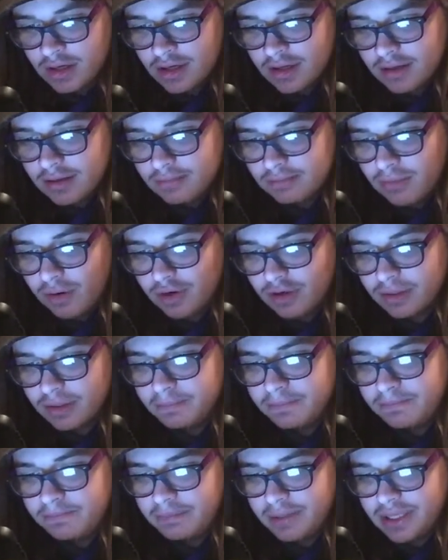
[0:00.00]
Mark
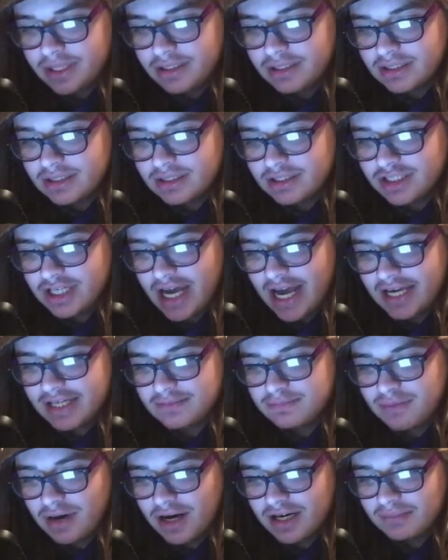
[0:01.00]
bit Jack's
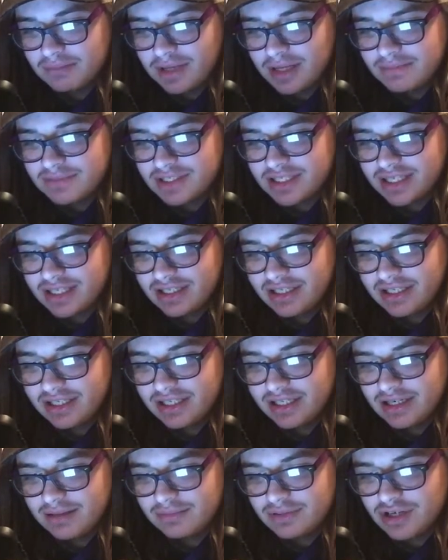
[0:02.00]
bottom lip, signaling
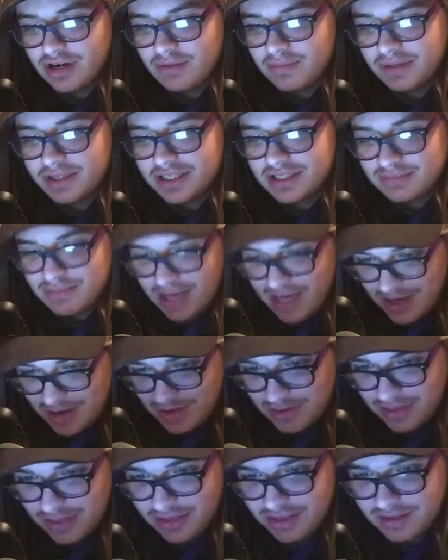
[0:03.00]
him to open his
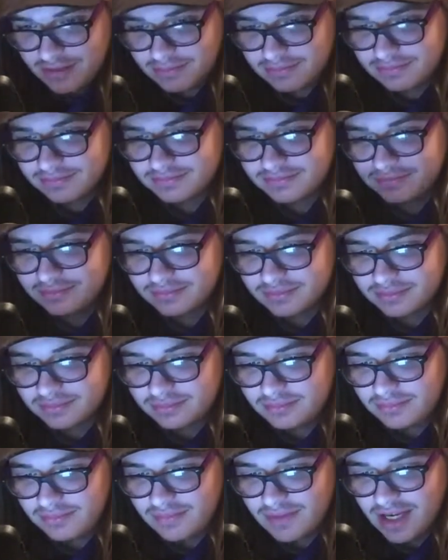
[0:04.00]
mouth.
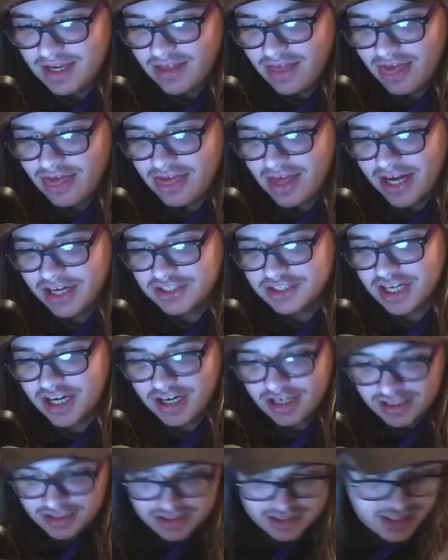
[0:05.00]
Their
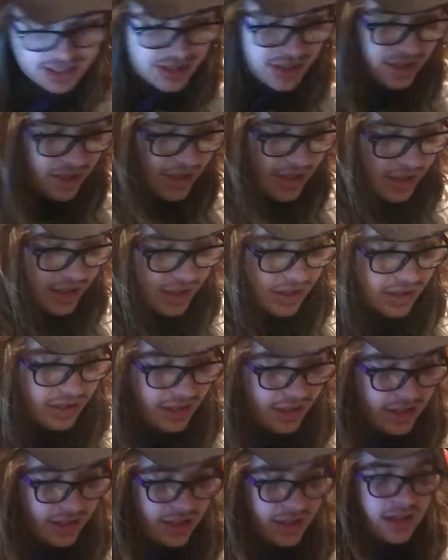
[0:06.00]
tongues,
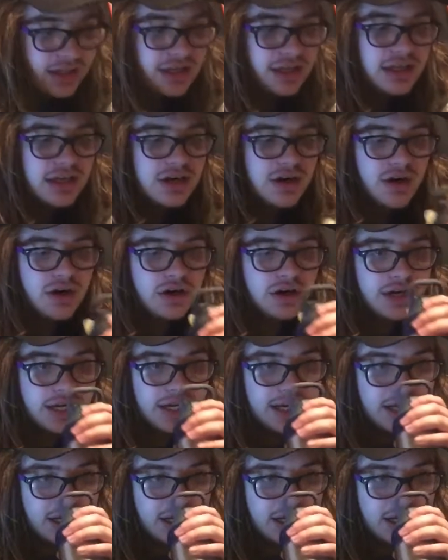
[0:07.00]
E-R-E.